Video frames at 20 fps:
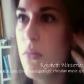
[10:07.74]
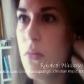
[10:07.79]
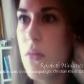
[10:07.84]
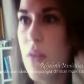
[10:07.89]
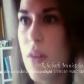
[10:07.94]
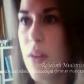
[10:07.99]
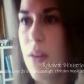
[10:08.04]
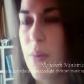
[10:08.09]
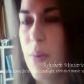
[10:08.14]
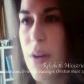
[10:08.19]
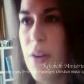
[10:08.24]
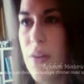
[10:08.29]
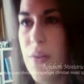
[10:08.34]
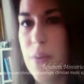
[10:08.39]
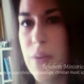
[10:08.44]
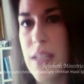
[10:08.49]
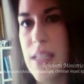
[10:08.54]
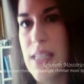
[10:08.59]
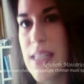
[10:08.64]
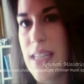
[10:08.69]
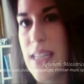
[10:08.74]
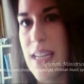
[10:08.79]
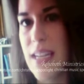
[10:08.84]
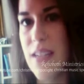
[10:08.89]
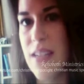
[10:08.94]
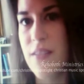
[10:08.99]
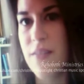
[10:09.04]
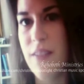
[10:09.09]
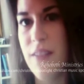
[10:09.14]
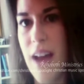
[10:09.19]
we don't really see a
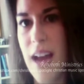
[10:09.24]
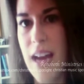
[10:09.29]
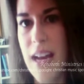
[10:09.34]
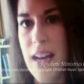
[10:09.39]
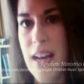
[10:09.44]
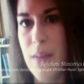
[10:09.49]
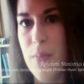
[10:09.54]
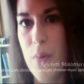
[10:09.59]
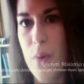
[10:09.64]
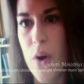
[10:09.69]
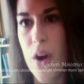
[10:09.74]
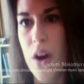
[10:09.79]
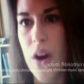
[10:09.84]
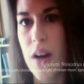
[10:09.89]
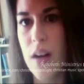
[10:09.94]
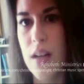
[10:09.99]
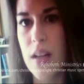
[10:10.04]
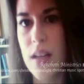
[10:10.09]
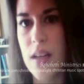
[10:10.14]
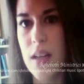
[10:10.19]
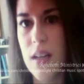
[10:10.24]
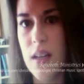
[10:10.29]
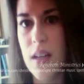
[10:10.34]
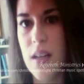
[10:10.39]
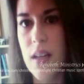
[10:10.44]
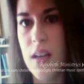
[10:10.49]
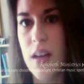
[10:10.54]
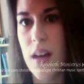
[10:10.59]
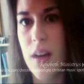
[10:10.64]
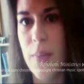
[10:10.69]
divide anymore
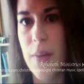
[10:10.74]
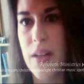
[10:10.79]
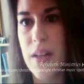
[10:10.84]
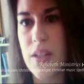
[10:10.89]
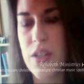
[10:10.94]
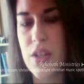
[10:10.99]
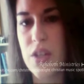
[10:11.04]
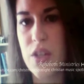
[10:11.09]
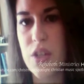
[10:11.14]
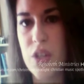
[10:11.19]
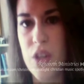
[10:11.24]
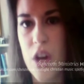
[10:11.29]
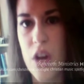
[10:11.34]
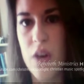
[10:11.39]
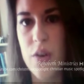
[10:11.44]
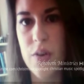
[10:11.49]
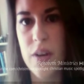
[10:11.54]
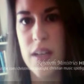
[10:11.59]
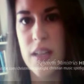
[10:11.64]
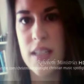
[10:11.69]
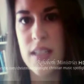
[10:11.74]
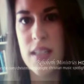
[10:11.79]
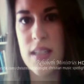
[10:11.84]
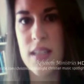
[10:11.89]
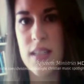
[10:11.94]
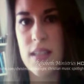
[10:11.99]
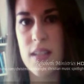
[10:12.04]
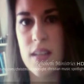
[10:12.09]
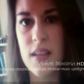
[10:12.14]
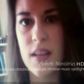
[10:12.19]
amongst
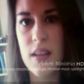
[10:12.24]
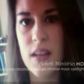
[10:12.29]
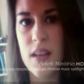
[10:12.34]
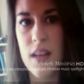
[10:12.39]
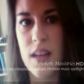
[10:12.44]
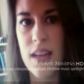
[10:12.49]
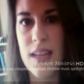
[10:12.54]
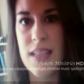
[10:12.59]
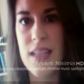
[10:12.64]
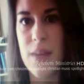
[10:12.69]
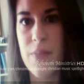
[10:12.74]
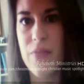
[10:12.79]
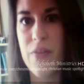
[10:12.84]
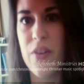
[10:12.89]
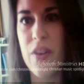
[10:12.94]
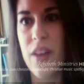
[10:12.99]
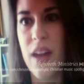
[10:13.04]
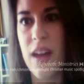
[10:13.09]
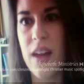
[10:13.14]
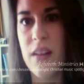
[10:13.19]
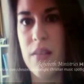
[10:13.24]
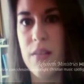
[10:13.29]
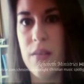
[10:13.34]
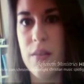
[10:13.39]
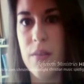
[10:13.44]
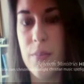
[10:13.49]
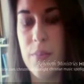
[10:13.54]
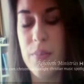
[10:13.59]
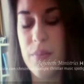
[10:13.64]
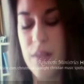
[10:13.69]
genres, except for that
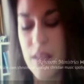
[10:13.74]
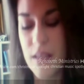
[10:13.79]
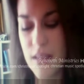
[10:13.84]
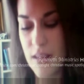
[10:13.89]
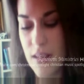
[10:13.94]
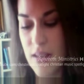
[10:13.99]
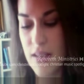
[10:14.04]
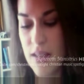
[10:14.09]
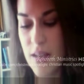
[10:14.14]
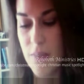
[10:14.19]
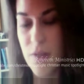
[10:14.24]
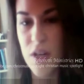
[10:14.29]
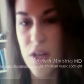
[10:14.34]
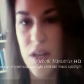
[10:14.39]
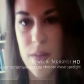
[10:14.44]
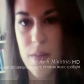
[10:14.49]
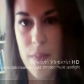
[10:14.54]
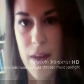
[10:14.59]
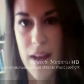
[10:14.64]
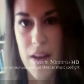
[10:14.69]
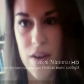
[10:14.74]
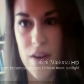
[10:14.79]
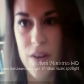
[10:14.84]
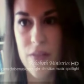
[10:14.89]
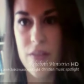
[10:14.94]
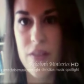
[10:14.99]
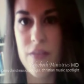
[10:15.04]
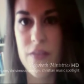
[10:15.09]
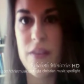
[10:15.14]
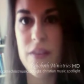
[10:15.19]
the subject matter
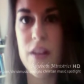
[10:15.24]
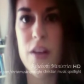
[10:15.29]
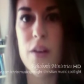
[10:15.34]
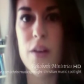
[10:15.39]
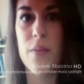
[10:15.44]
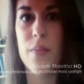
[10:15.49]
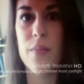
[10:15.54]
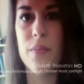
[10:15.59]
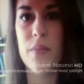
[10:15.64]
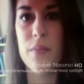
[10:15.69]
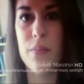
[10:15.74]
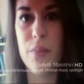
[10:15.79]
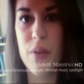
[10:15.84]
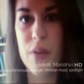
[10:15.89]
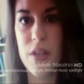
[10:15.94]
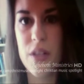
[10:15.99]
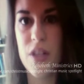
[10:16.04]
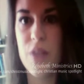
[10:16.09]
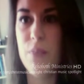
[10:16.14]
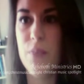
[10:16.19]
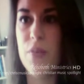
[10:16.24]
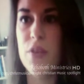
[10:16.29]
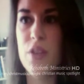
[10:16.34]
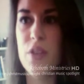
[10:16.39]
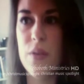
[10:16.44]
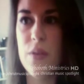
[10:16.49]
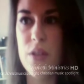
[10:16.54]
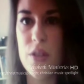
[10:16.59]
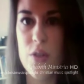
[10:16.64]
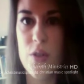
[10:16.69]
of the film puts
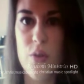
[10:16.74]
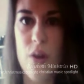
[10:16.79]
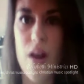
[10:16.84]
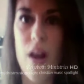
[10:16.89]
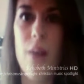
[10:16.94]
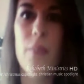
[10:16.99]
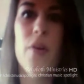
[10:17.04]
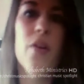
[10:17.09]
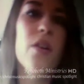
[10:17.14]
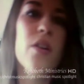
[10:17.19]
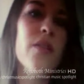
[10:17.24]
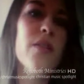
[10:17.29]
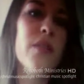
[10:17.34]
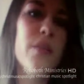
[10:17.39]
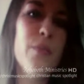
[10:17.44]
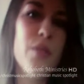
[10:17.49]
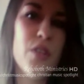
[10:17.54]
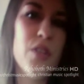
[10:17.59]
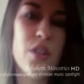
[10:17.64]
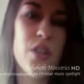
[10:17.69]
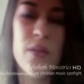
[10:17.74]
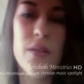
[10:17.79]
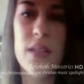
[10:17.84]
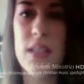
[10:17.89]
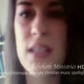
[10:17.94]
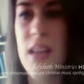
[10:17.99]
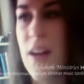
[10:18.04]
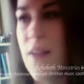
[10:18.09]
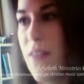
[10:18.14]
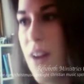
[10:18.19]
you into drama, or if it puts you into
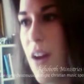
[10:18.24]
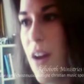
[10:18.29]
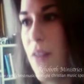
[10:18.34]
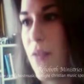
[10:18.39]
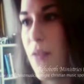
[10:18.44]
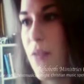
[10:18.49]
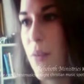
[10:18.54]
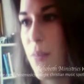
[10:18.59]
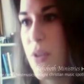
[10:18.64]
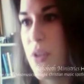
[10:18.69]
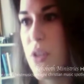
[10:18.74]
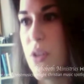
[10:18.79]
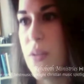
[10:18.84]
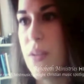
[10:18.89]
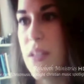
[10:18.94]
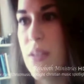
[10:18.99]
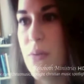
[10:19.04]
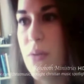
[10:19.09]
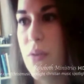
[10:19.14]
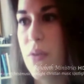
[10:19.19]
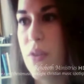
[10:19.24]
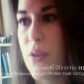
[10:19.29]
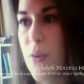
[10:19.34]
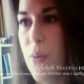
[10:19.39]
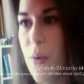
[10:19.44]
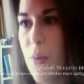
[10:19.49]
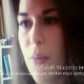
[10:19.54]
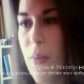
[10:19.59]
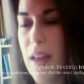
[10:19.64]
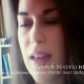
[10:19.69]
sci-fi, or if it puts you into
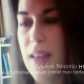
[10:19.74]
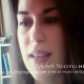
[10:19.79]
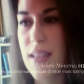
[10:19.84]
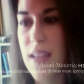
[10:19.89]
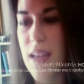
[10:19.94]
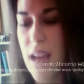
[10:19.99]
romance,